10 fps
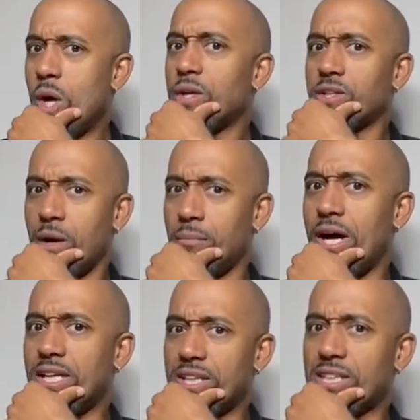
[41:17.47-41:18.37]

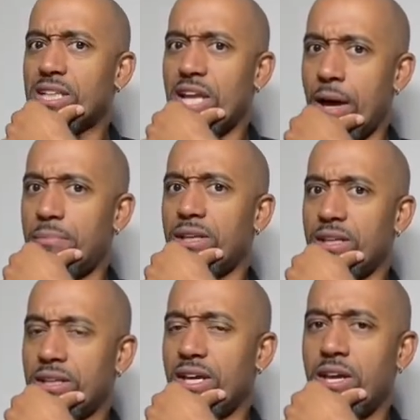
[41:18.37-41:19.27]
Somebody is slapping the
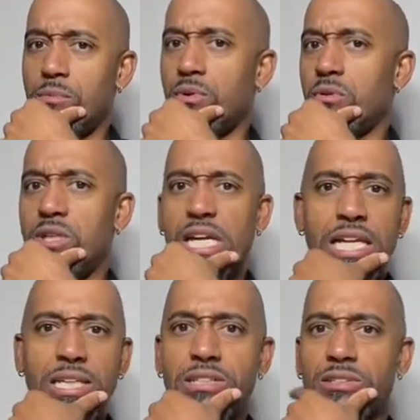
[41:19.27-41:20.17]
table,
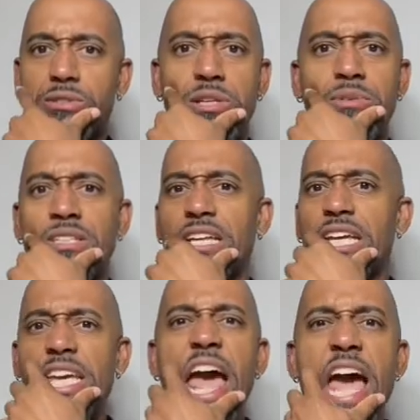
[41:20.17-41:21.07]
yelling, screaming,
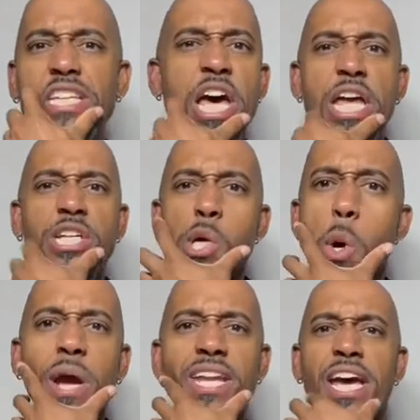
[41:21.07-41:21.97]
saying, yes, do
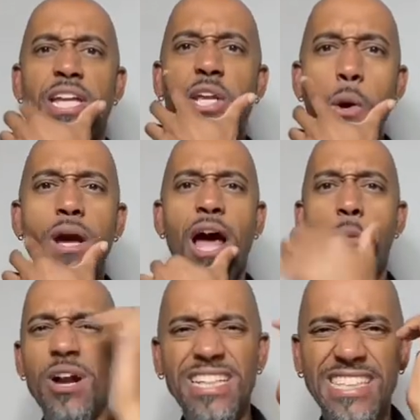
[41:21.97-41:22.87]
it, I
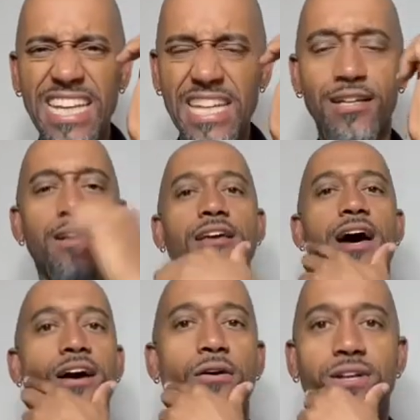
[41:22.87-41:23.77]
want to see it.
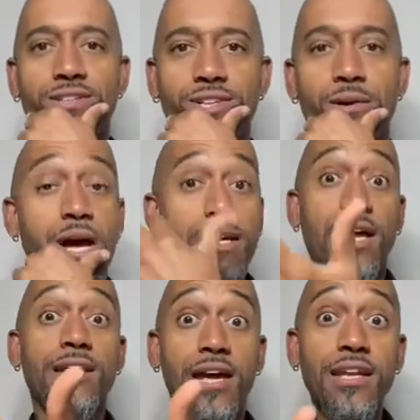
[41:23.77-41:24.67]
I already see it. Because I
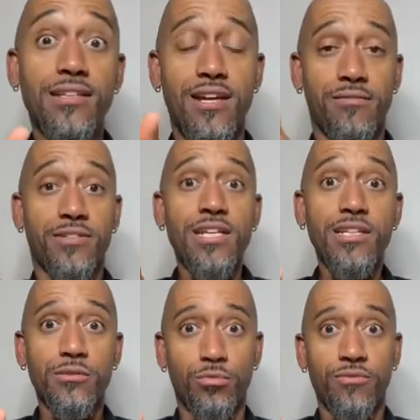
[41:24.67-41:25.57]
done had these
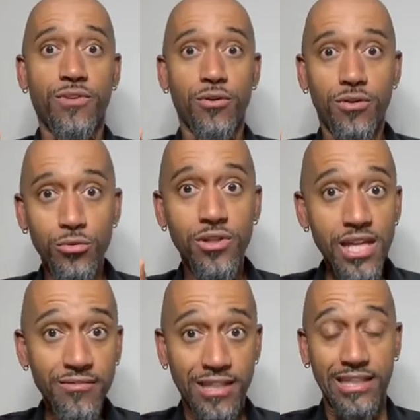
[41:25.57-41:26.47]
conversations with folk who
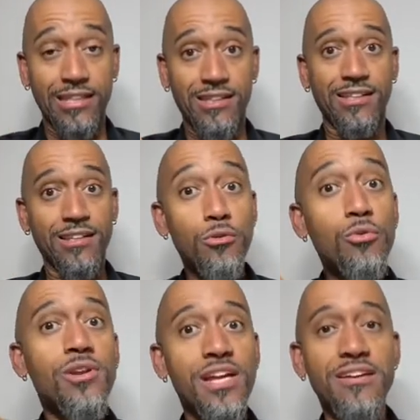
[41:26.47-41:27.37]
lived this, who
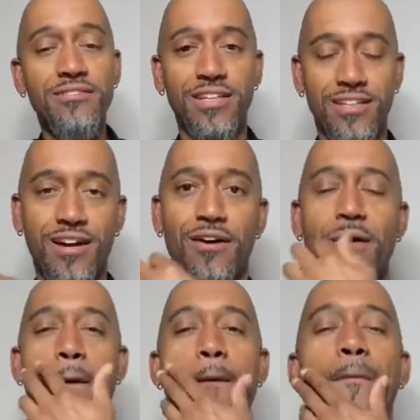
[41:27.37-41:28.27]
lived it, y'all.
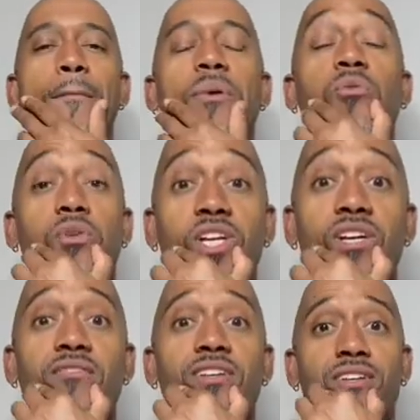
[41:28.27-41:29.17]
Who
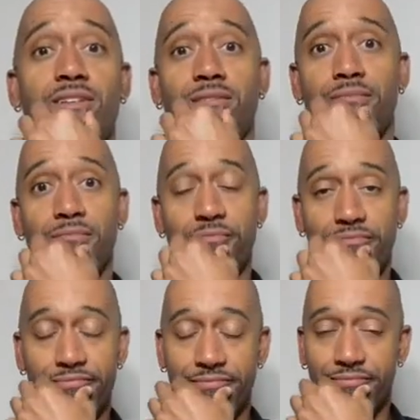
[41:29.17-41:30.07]
lived
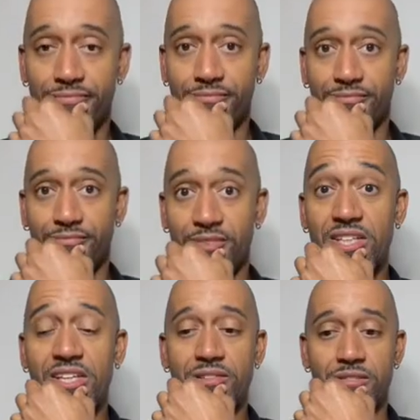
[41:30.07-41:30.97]

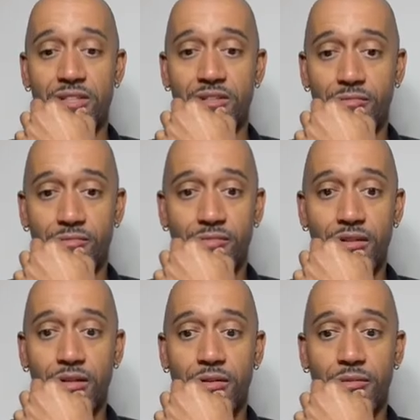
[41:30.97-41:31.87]
it, you know.